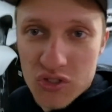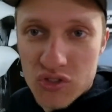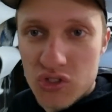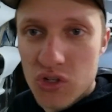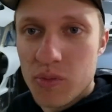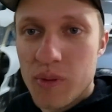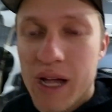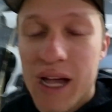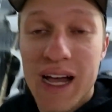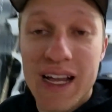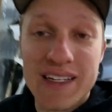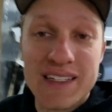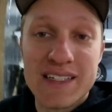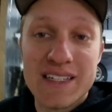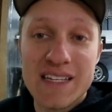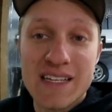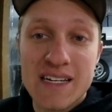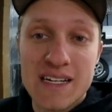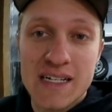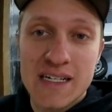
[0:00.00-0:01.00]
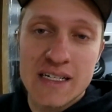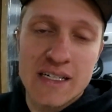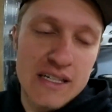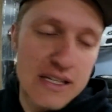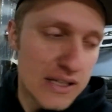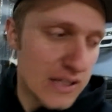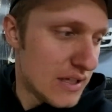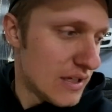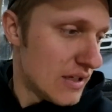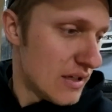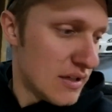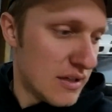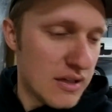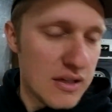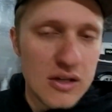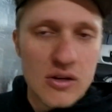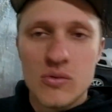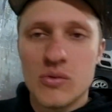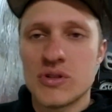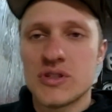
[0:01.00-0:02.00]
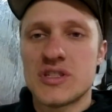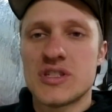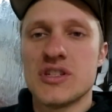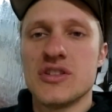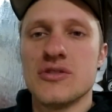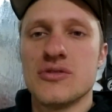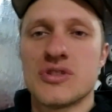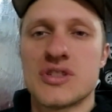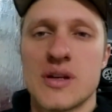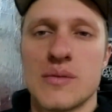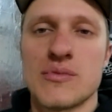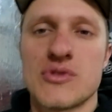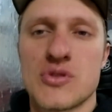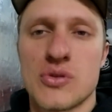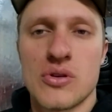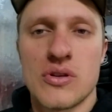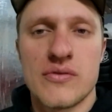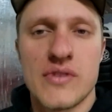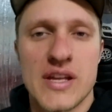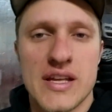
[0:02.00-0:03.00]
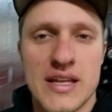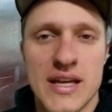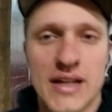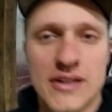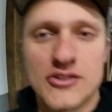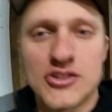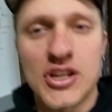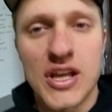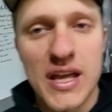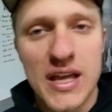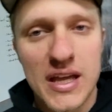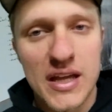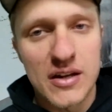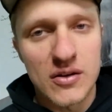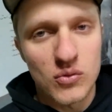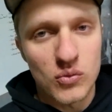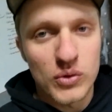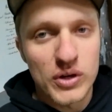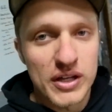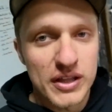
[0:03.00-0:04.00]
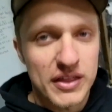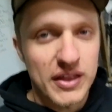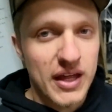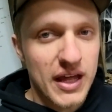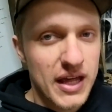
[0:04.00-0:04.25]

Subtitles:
So my idea was to do some sort of a catch can with